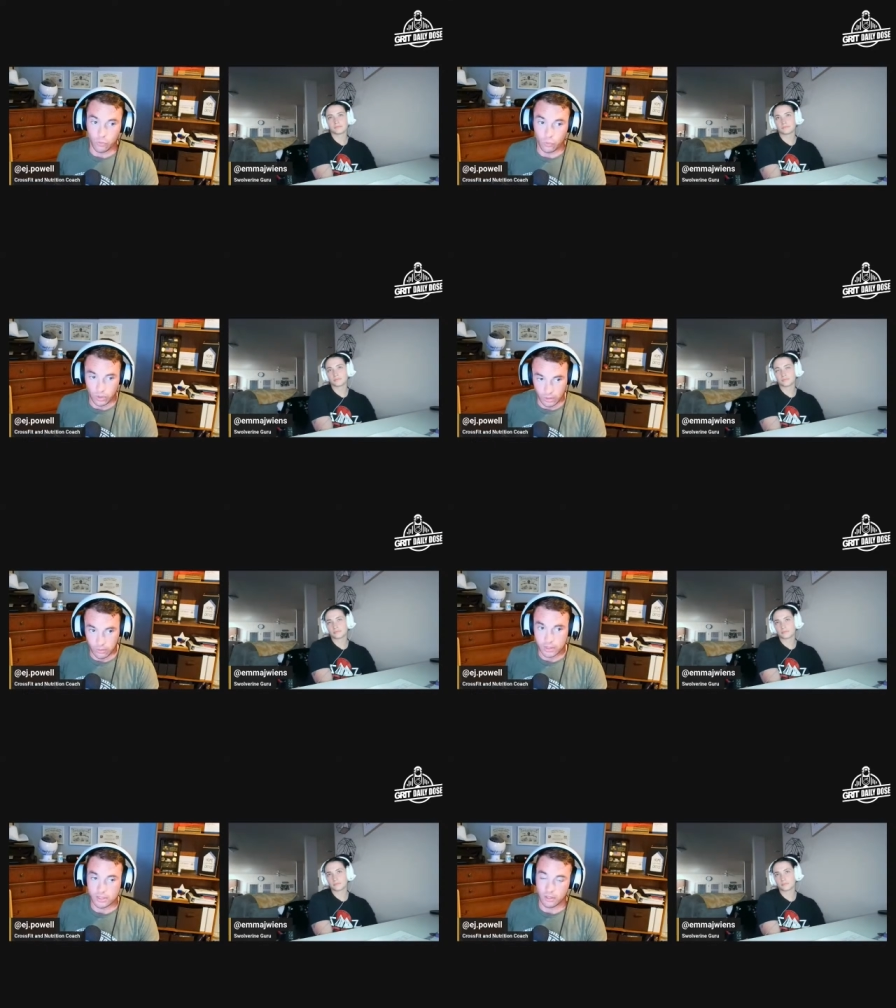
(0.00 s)
if you
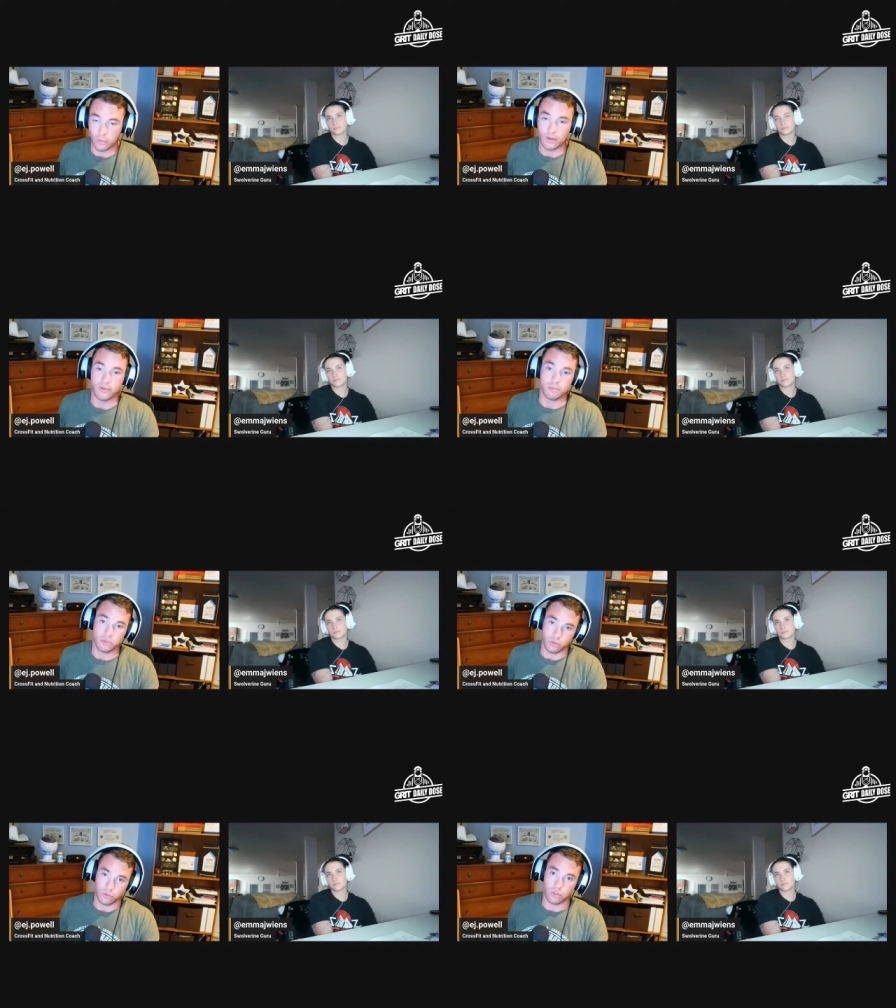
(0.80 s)
really want to stick away
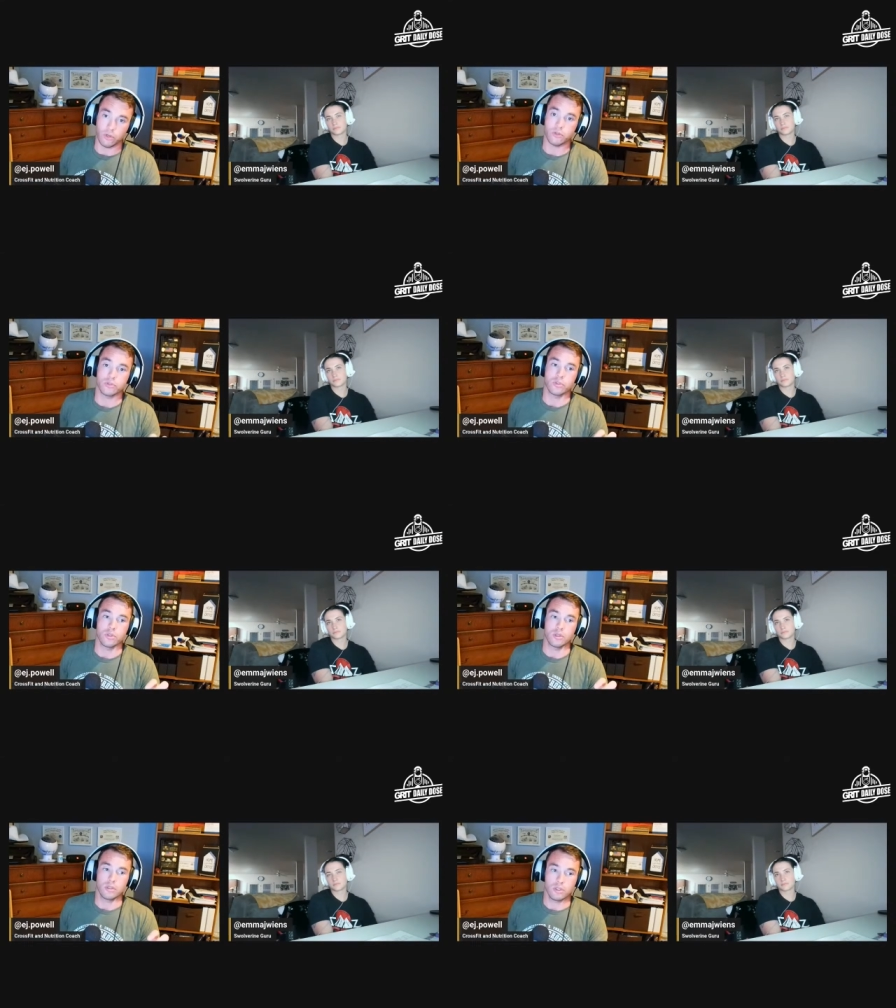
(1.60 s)
from
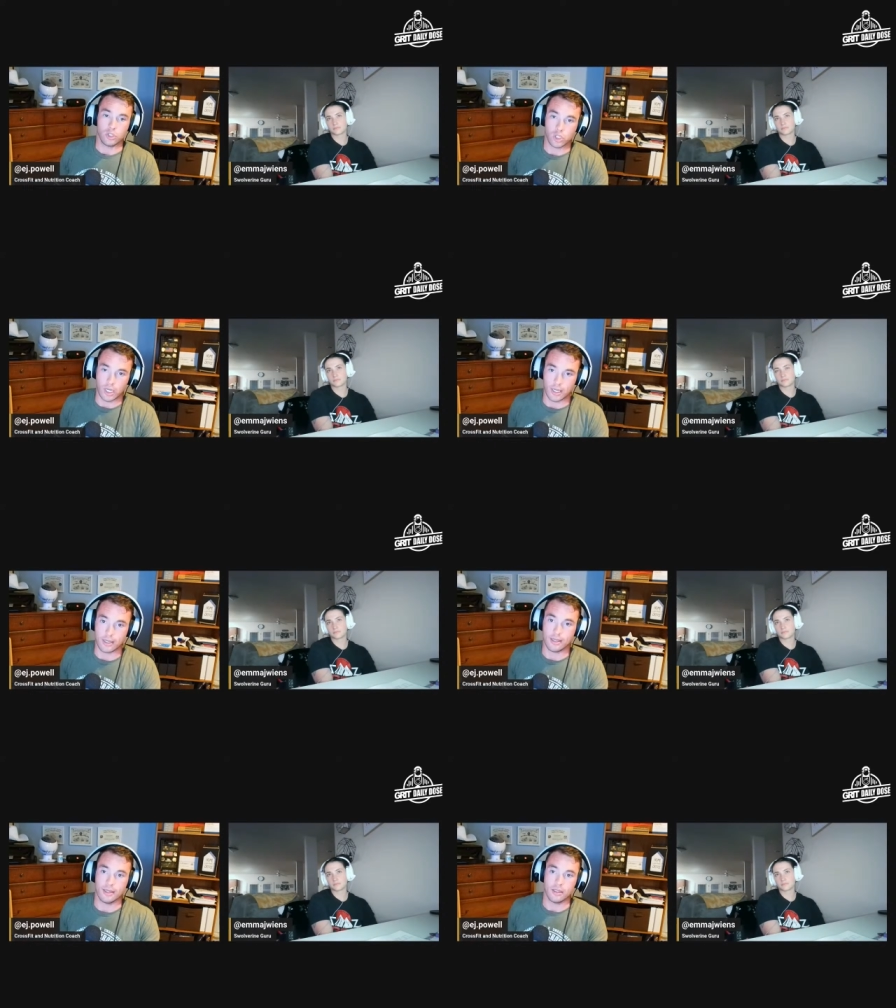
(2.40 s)
sucralose,
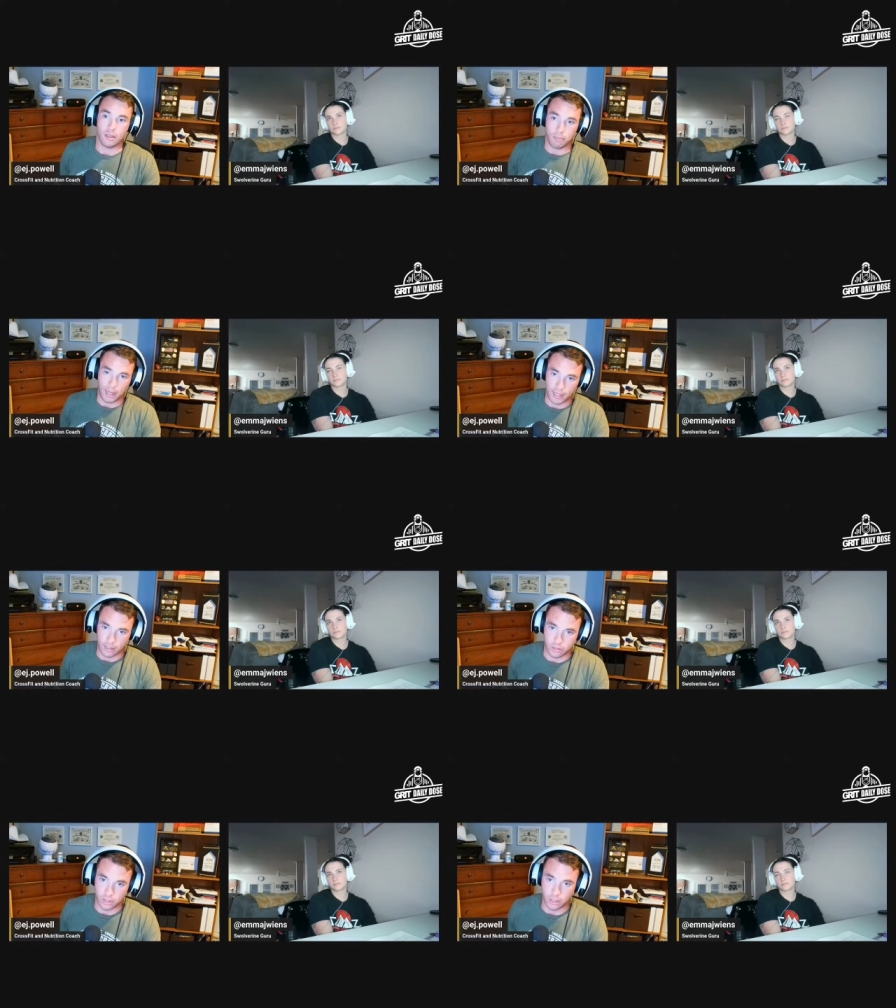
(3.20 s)
check the
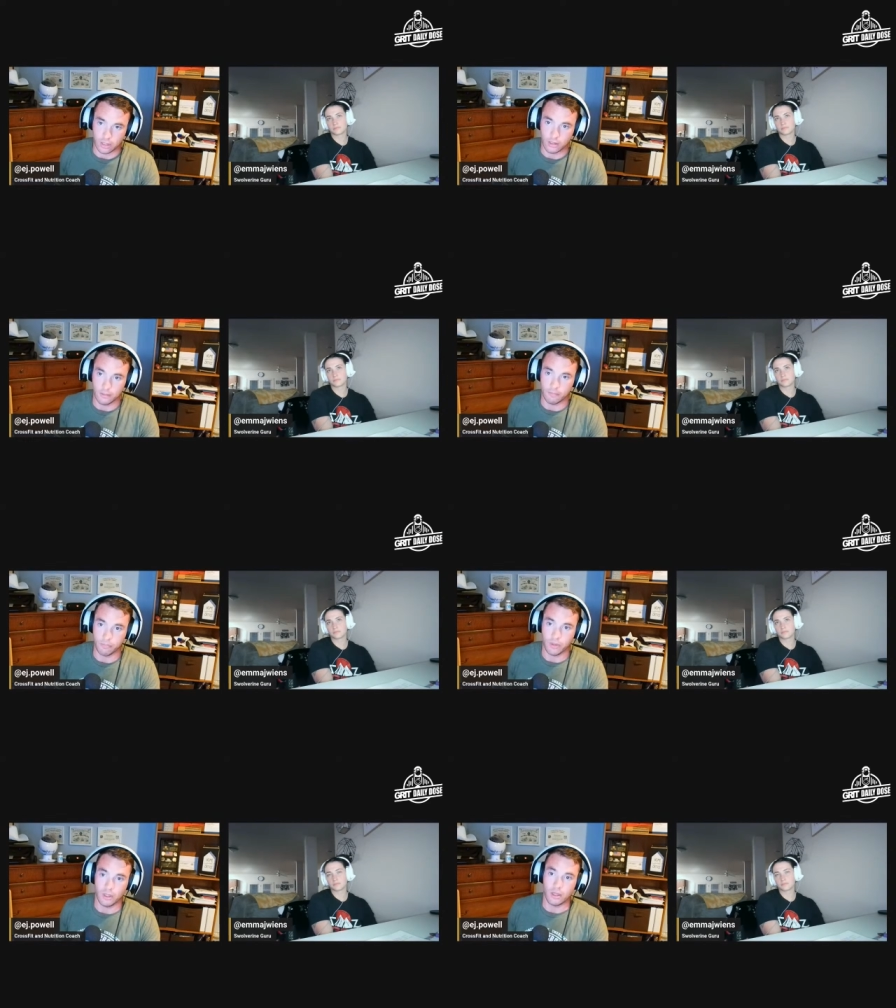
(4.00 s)
packaging
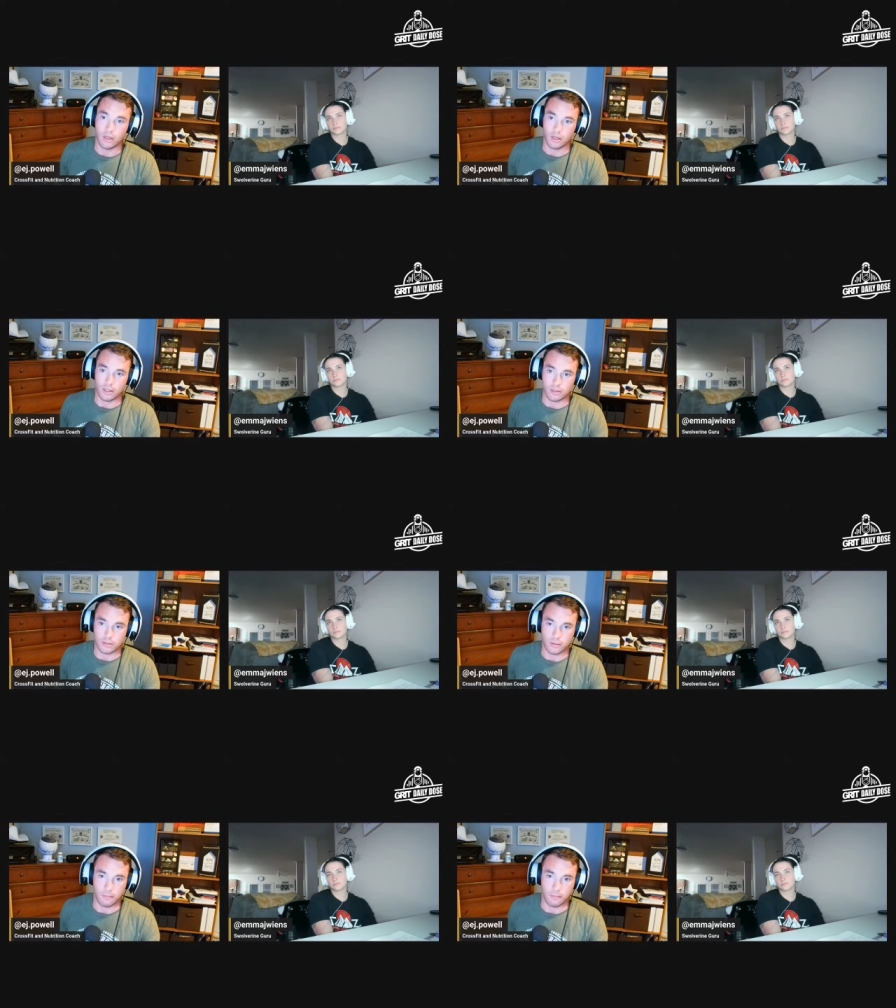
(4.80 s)
because